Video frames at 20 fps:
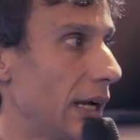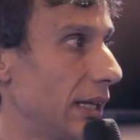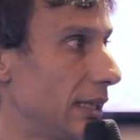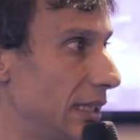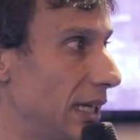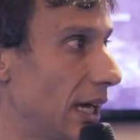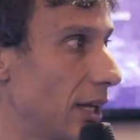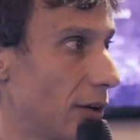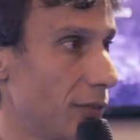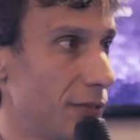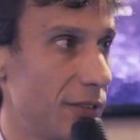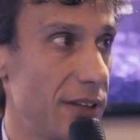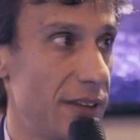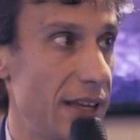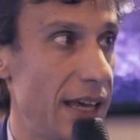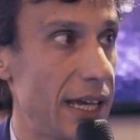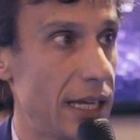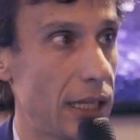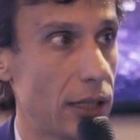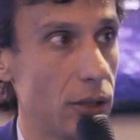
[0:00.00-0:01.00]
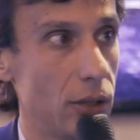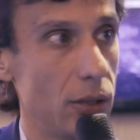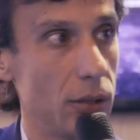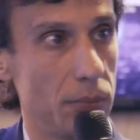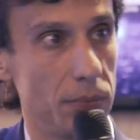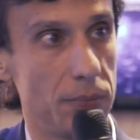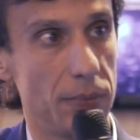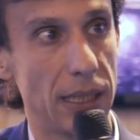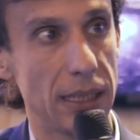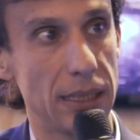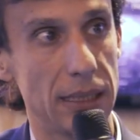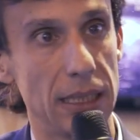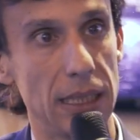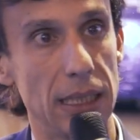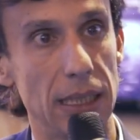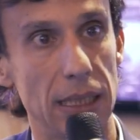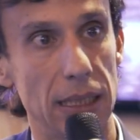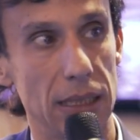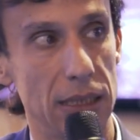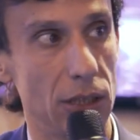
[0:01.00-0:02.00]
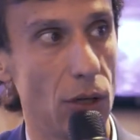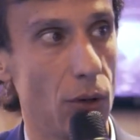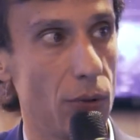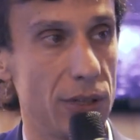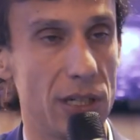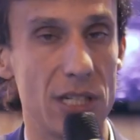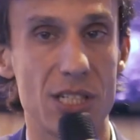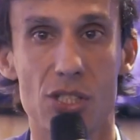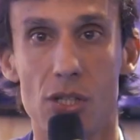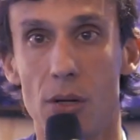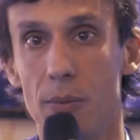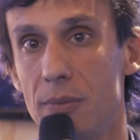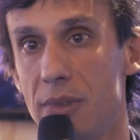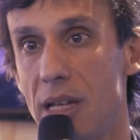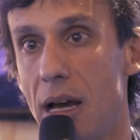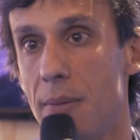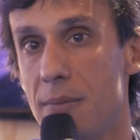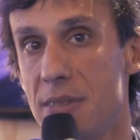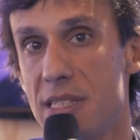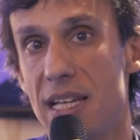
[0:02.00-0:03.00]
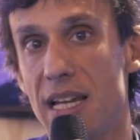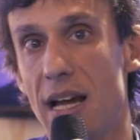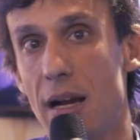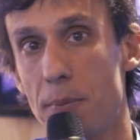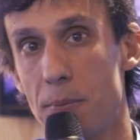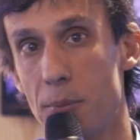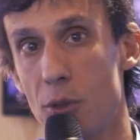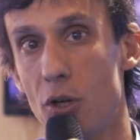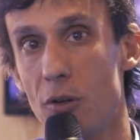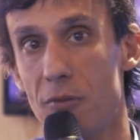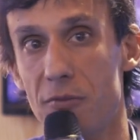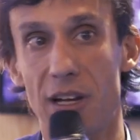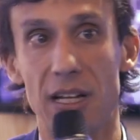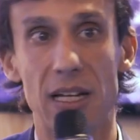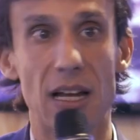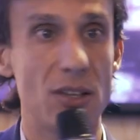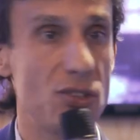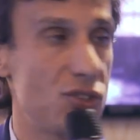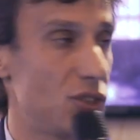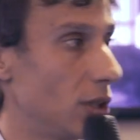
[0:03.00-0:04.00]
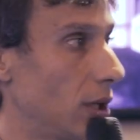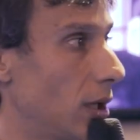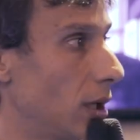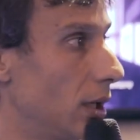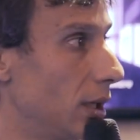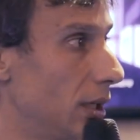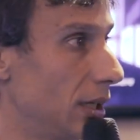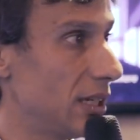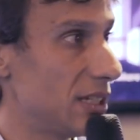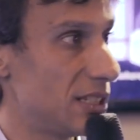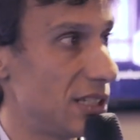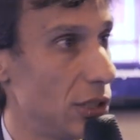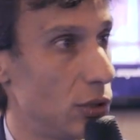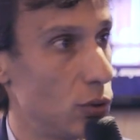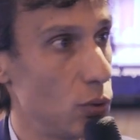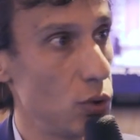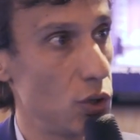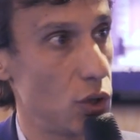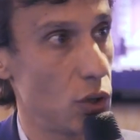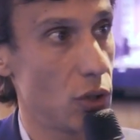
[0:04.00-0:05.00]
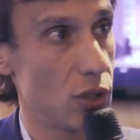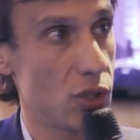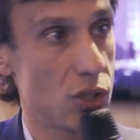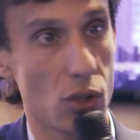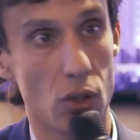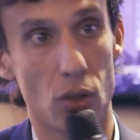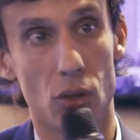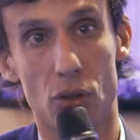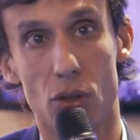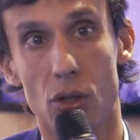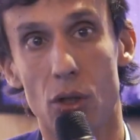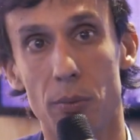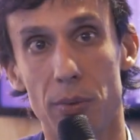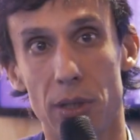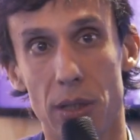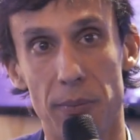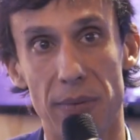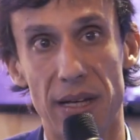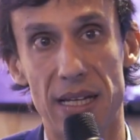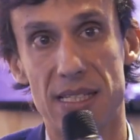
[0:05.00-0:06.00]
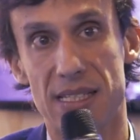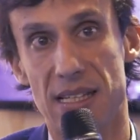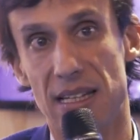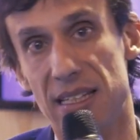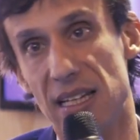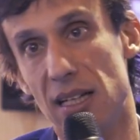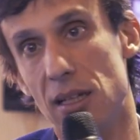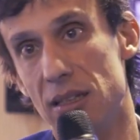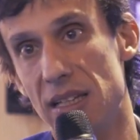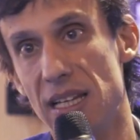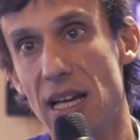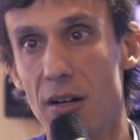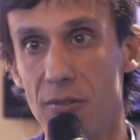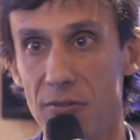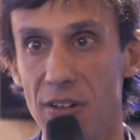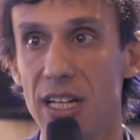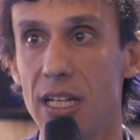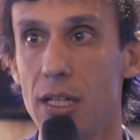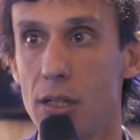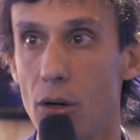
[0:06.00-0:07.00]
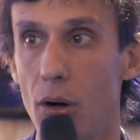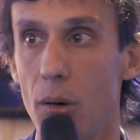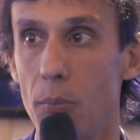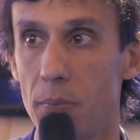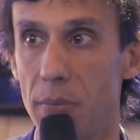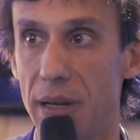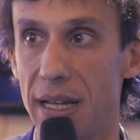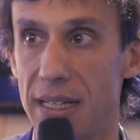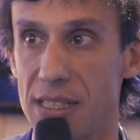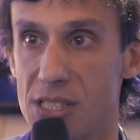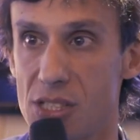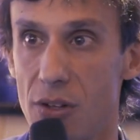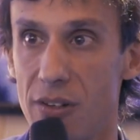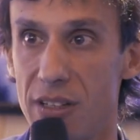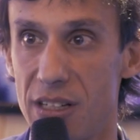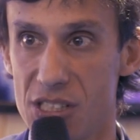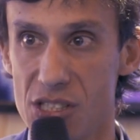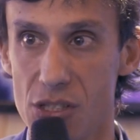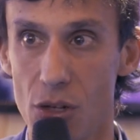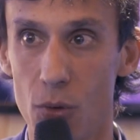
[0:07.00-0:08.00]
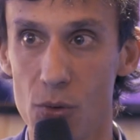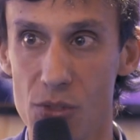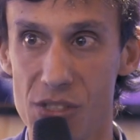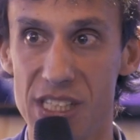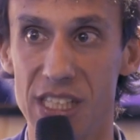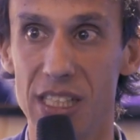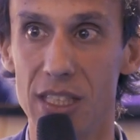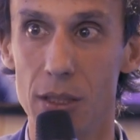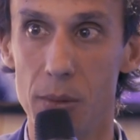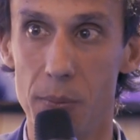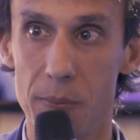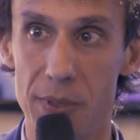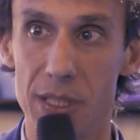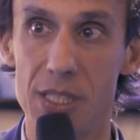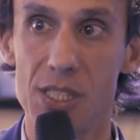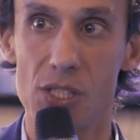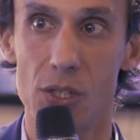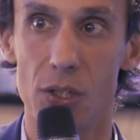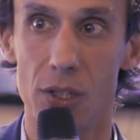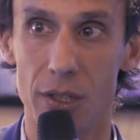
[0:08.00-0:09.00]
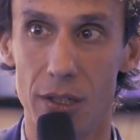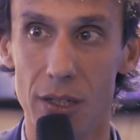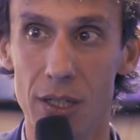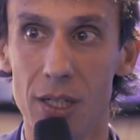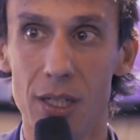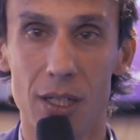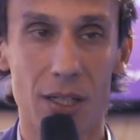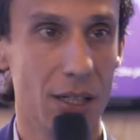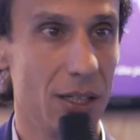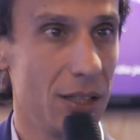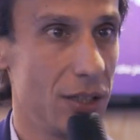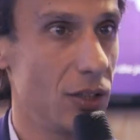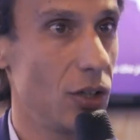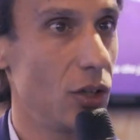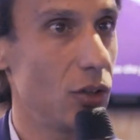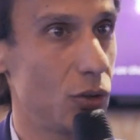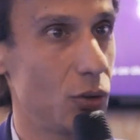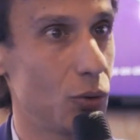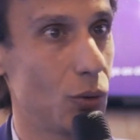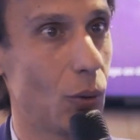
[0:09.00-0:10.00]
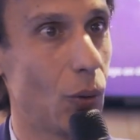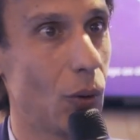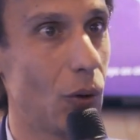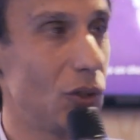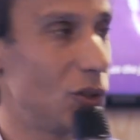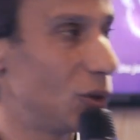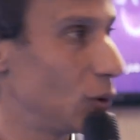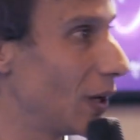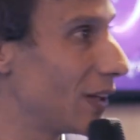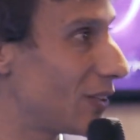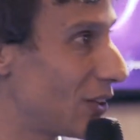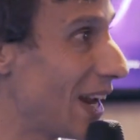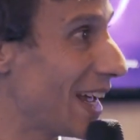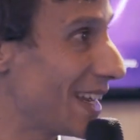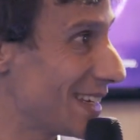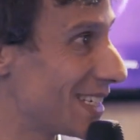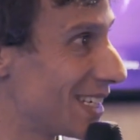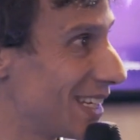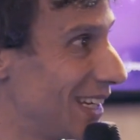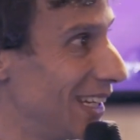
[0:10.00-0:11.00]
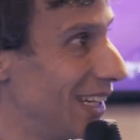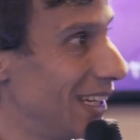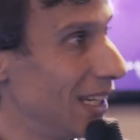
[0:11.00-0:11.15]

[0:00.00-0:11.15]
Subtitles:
at the end of the day, no? But the owners sometimes they are pure financial institutions or governments that they are very complex, so there's no single person not to address.